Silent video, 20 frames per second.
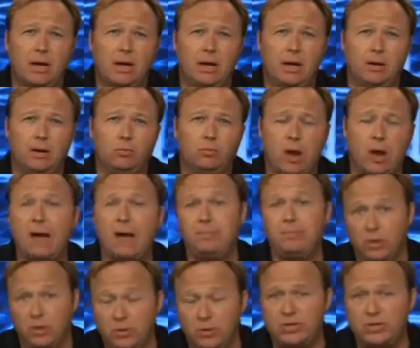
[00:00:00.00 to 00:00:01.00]

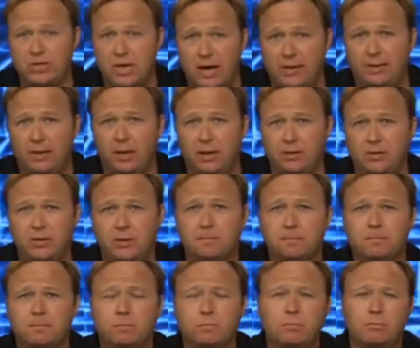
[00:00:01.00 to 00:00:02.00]
Rob Dew has done this,
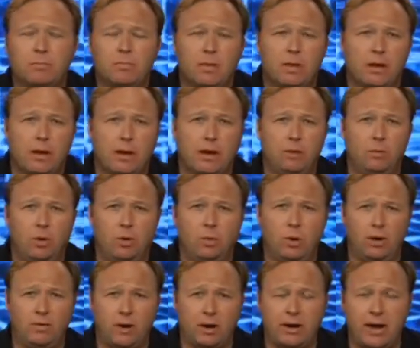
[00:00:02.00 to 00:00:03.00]

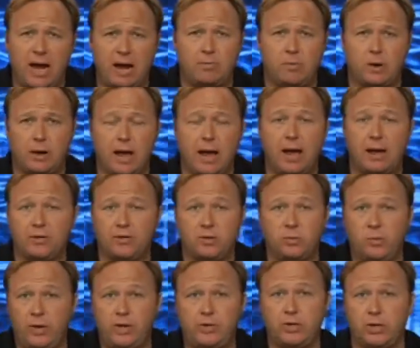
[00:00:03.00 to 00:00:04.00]
one of our camera
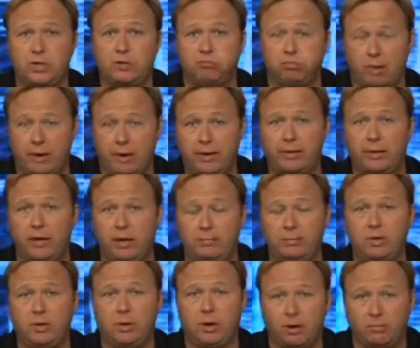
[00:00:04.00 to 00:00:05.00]
guys, we just bring
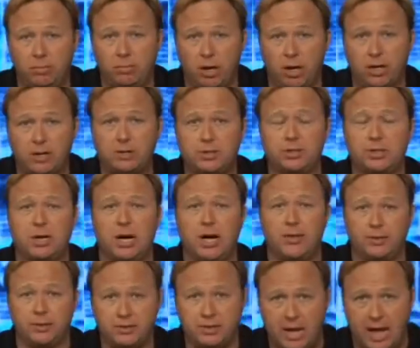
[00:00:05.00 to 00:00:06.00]
them your books,
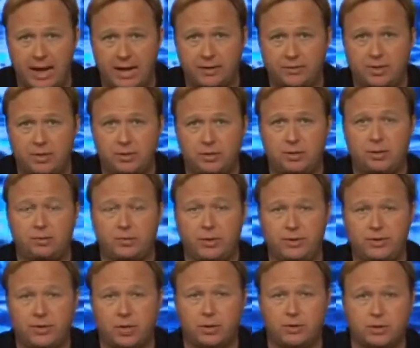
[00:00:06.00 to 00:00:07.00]
other scientists and
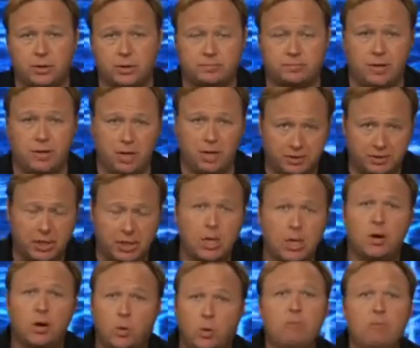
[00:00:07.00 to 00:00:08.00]
researchers' books.
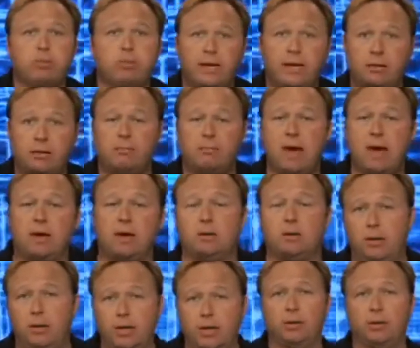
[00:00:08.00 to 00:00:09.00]
We bring them the
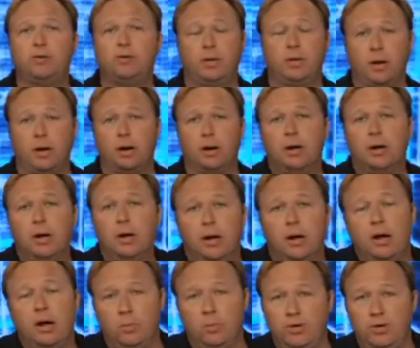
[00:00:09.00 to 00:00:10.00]
medical literature,
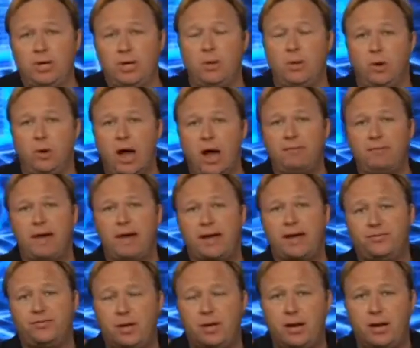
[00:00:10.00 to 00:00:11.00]
and we say, we're not
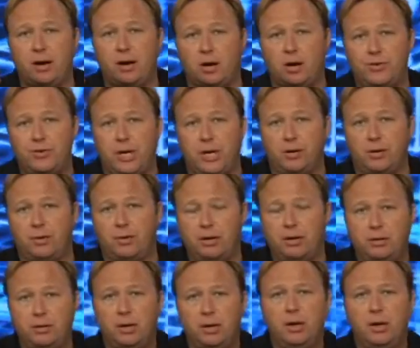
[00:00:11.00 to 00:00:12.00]
vaccinating our
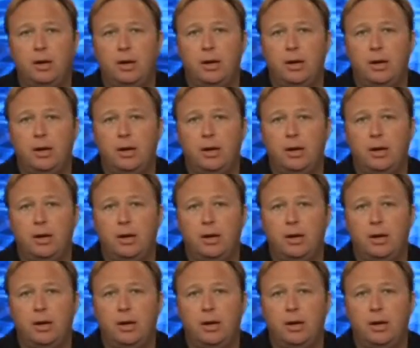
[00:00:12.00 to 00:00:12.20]
children.